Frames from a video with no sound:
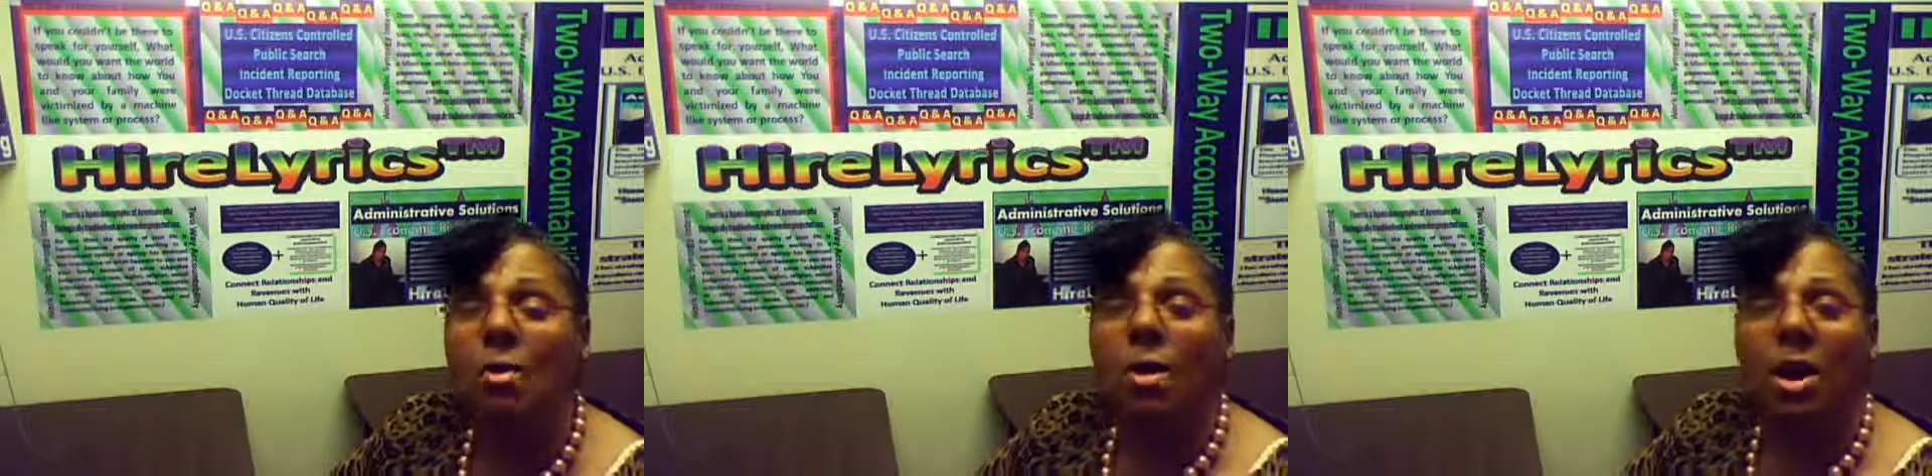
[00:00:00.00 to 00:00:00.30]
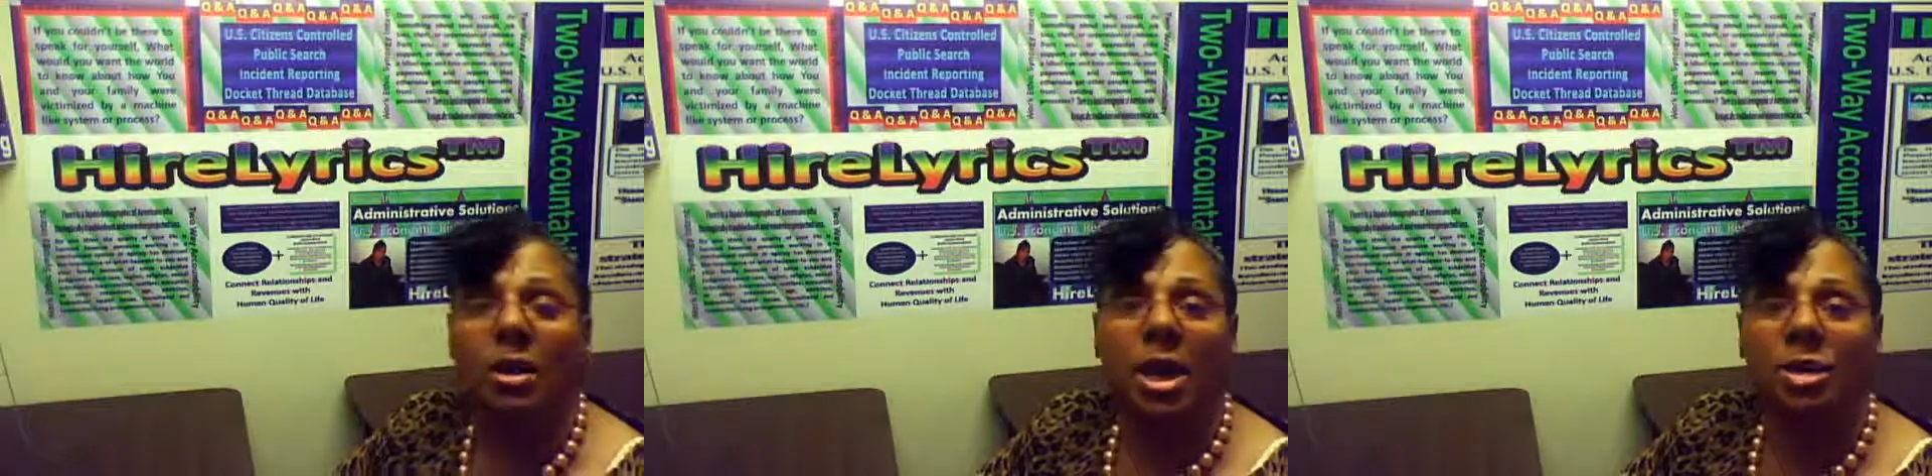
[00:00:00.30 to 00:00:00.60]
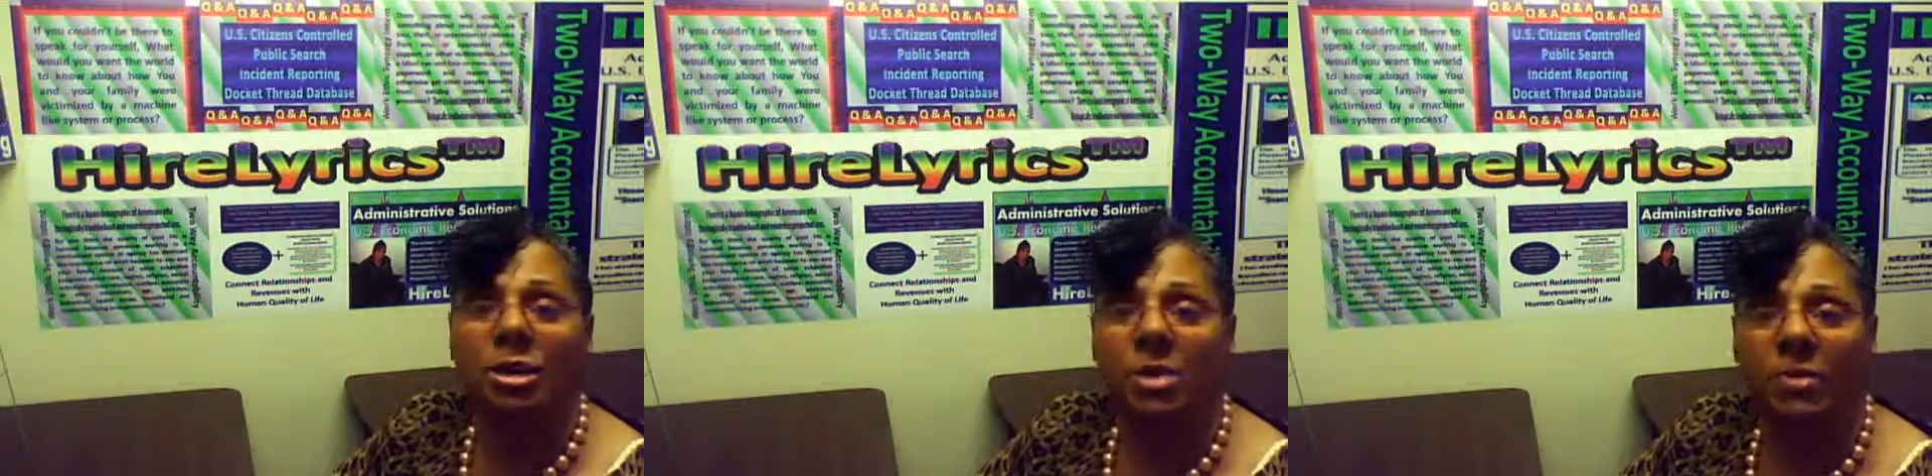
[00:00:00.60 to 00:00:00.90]
where they
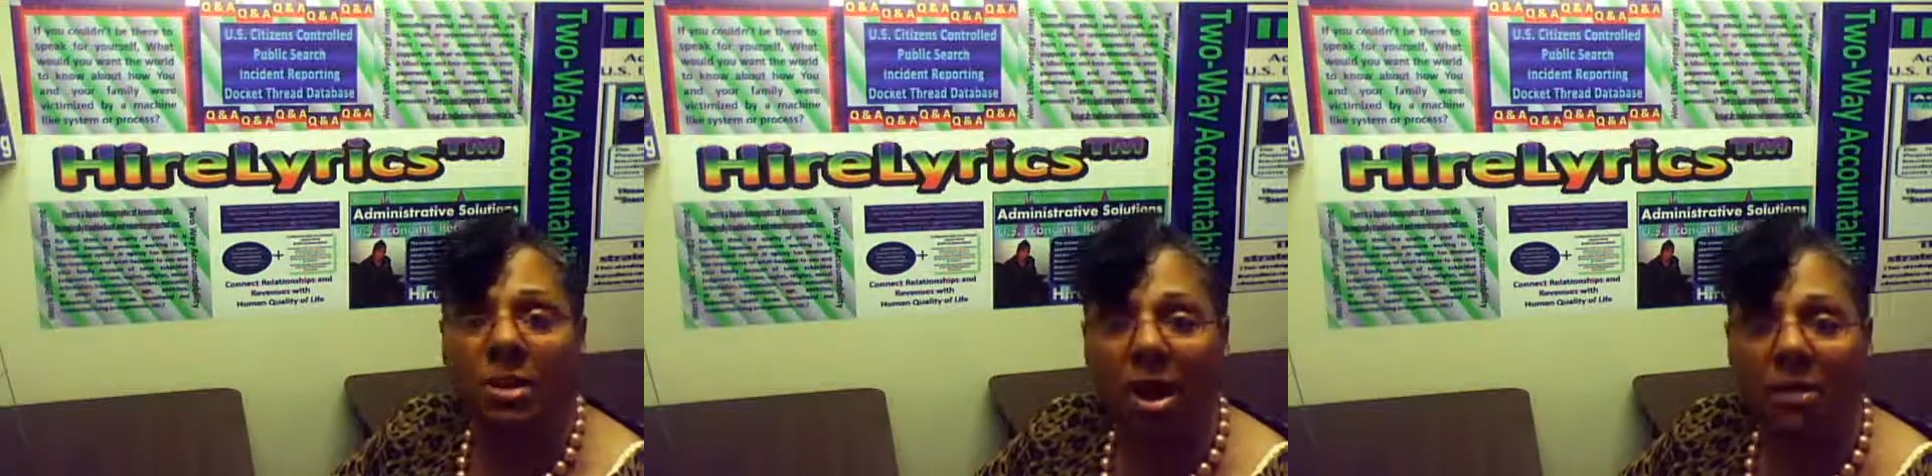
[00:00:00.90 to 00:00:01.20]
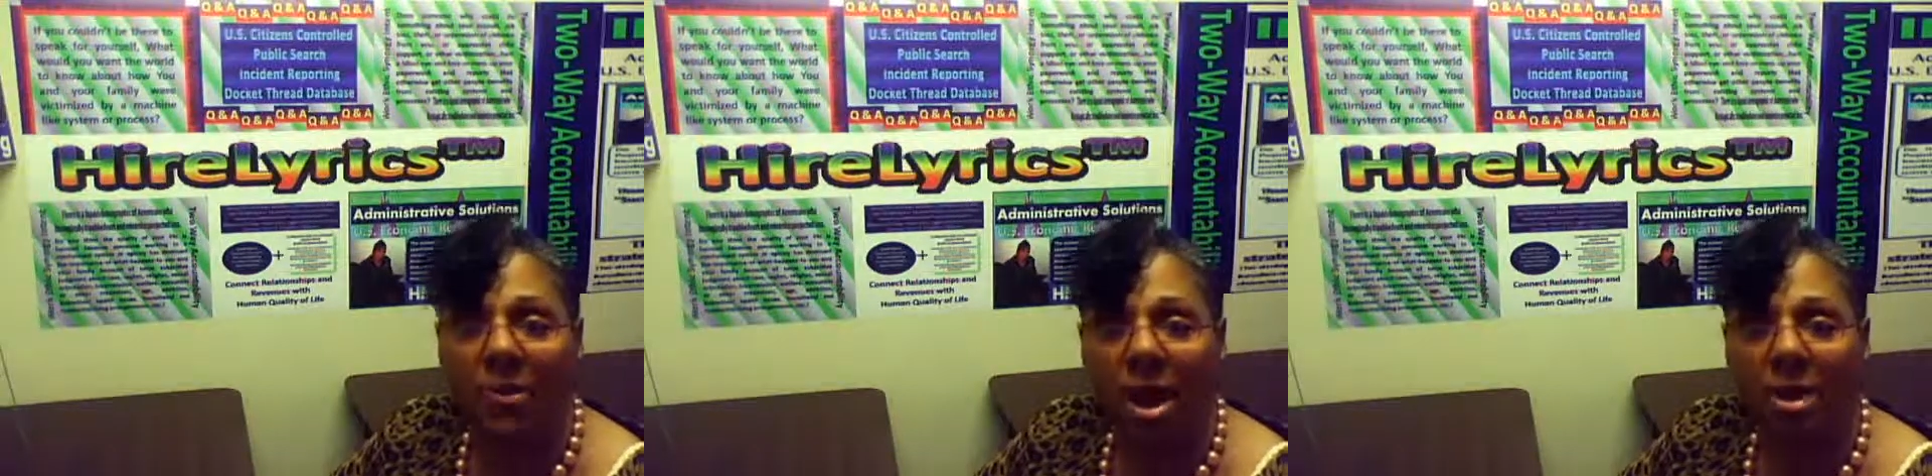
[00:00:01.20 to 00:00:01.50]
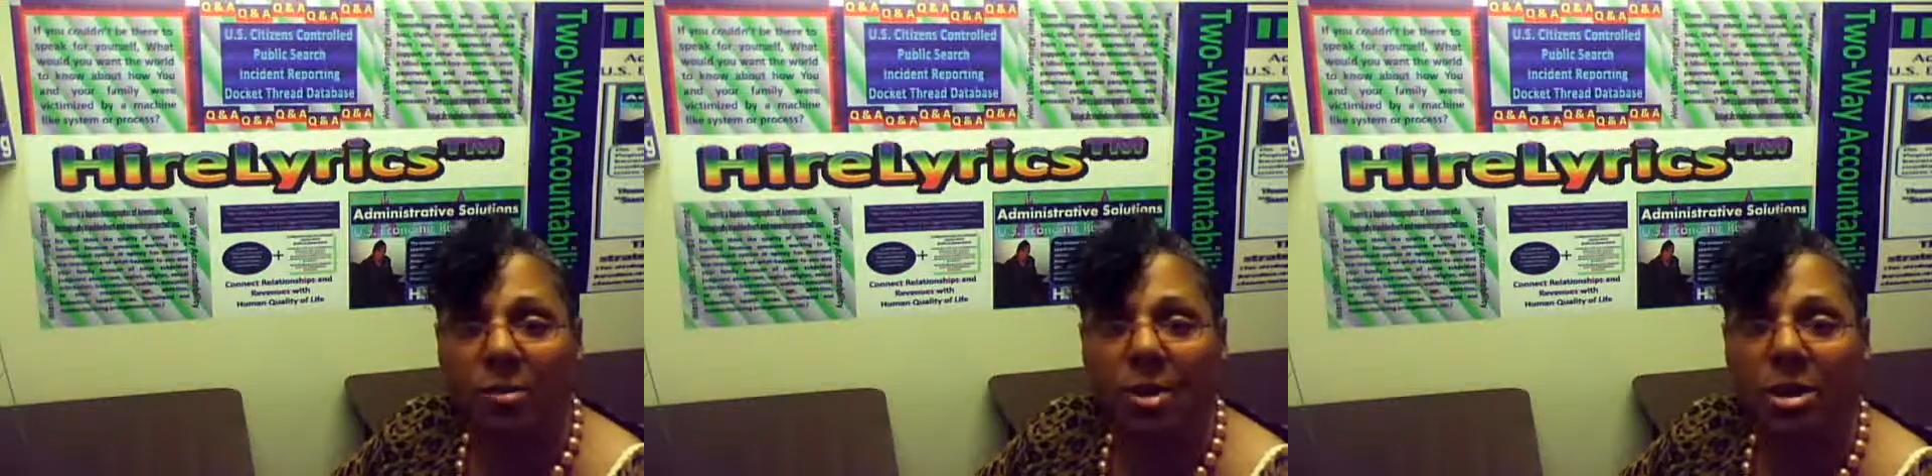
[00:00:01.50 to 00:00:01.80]
couldn't even
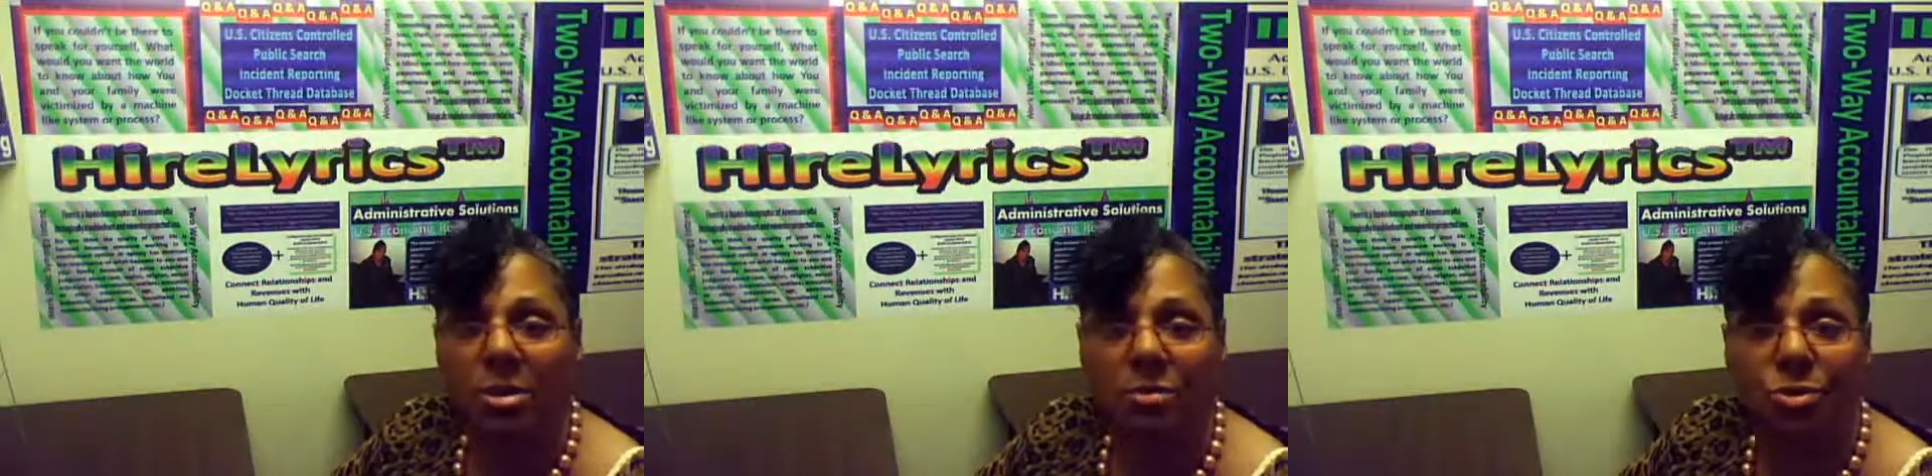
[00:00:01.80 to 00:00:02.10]
evacuate because it